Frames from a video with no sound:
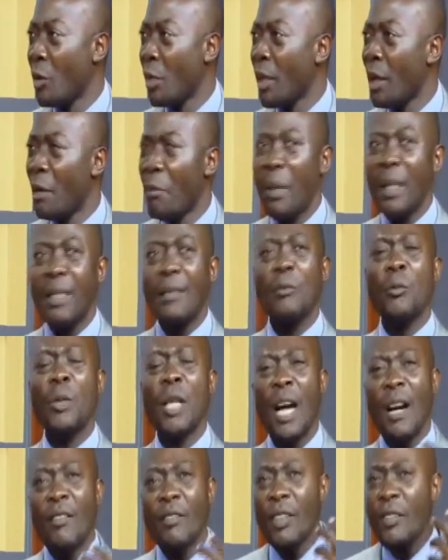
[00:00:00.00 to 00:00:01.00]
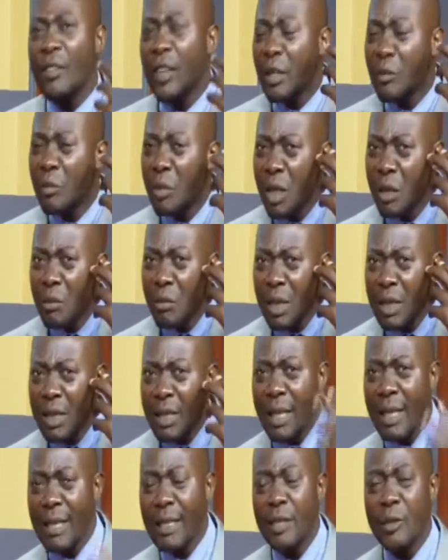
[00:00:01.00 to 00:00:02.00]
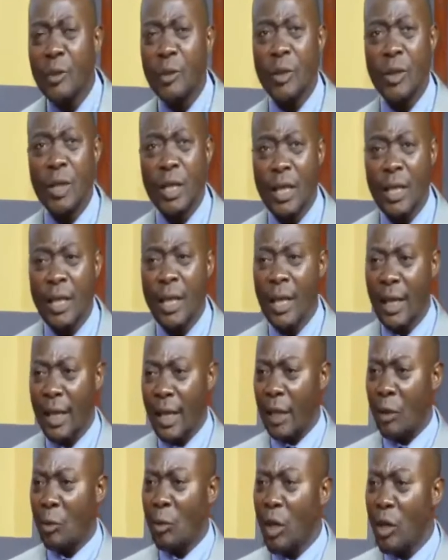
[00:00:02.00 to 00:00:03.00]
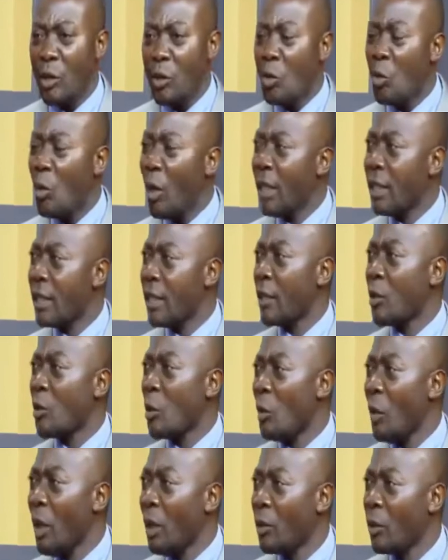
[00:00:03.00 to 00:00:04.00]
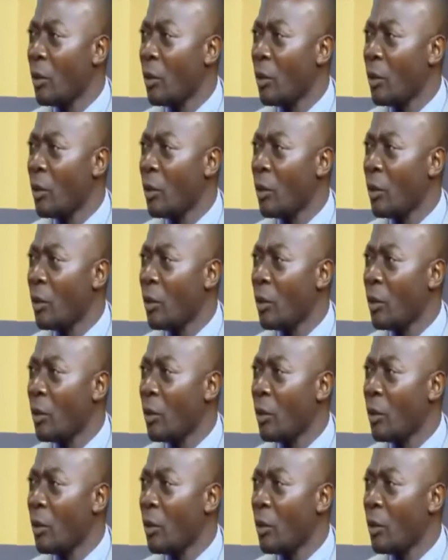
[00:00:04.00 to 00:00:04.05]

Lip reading: But we have even been misled to think that when you wash the tomato